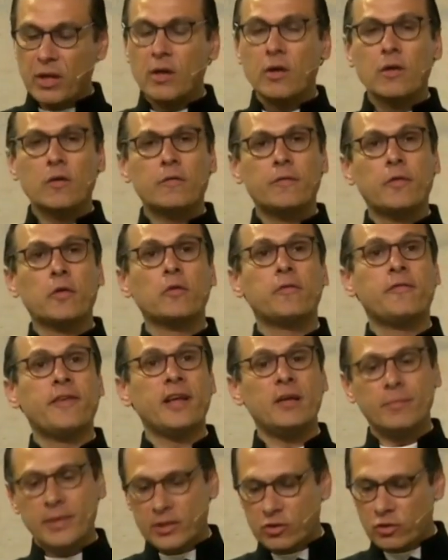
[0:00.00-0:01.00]

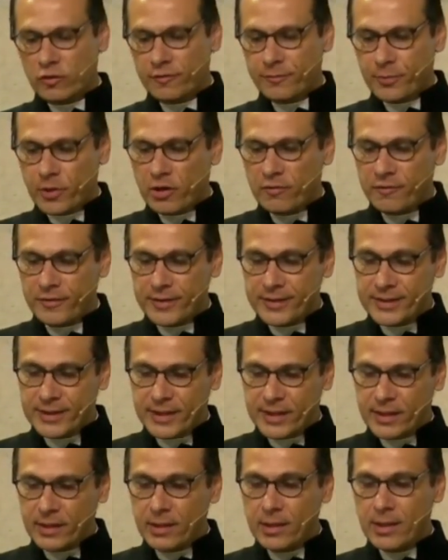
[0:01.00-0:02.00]
fulfillment of
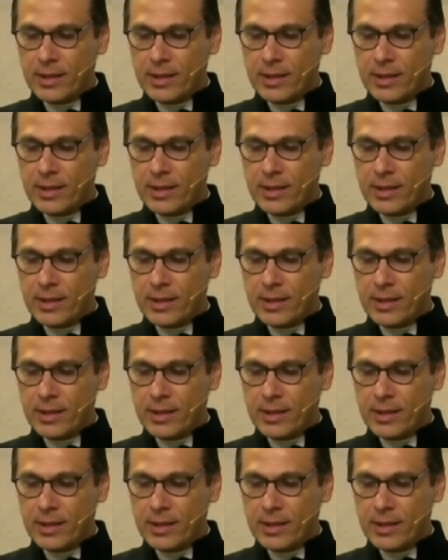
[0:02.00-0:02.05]
prophecy,